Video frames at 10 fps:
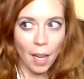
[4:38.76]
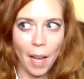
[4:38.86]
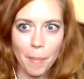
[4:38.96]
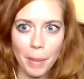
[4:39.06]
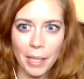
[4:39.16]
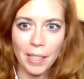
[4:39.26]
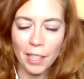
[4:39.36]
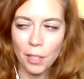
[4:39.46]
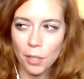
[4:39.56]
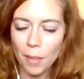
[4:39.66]
mean, he
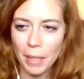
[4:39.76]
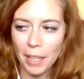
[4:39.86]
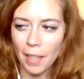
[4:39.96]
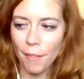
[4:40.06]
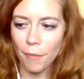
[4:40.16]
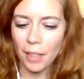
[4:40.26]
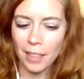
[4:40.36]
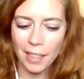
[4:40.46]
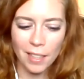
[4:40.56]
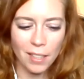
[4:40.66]
should be. I feel like
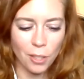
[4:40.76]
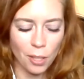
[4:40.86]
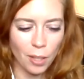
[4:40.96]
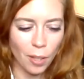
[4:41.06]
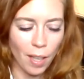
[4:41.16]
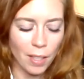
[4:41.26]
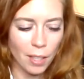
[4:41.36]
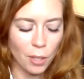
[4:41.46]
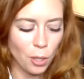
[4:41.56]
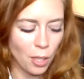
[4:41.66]
he's just lost a
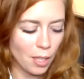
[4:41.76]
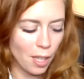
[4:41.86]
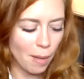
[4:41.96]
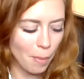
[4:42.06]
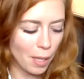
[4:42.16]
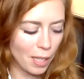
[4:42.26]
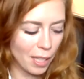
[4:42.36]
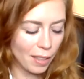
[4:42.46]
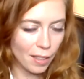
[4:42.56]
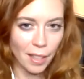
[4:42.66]
shit ton of
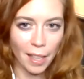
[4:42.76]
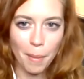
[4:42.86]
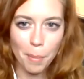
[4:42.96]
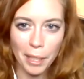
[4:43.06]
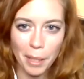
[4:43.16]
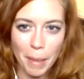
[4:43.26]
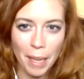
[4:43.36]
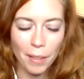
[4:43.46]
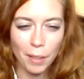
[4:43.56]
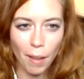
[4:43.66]
money gambling
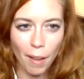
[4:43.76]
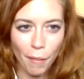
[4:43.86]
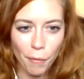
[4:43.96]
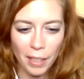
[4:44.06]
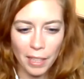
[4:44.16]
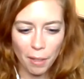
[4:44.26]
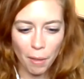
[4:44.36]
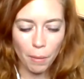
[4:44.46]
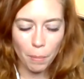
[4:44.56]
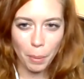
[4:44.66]
about golf, his
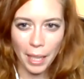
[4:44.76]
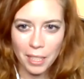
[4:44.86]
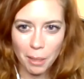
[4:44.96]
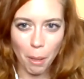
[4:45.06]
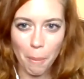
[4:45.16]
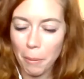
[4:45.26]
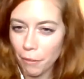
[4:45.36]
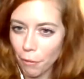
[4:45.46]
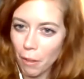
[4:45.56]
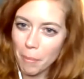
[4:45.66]
own basketball
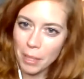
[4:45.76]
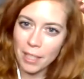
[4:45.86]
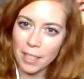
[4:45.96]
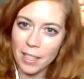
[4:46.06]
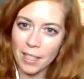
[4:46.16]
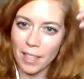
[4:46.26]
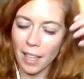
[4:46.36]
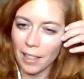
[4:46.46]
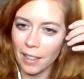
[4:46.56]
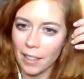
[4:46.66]
performances.
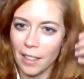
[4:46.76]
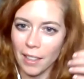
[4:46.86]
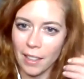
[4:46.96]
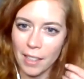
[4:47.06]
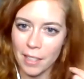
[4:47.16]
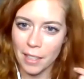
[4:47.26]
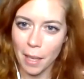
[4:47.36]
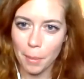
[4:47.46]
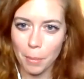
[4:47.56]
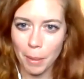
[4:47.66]
Like, he's
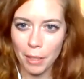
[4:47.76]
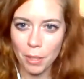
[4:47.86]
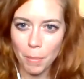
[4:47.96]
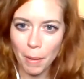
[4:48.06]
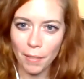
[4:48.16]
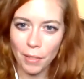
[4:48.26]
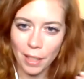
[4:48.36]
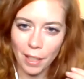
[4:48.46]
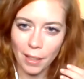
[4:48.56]
gambled about just about everything.